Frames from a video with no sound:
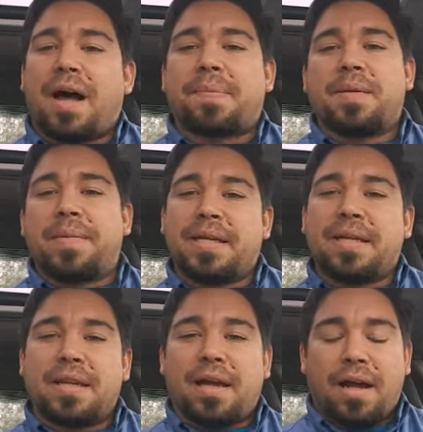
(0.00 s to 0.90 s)

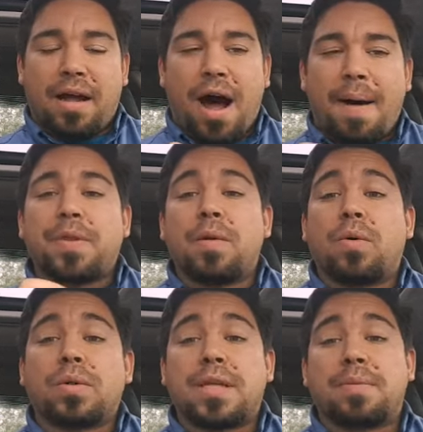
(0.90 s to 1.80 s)

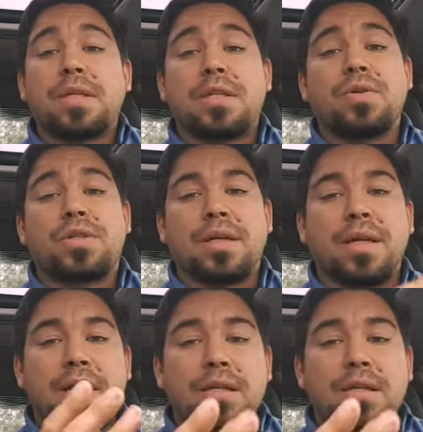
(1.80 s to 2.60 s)
optimal substitution.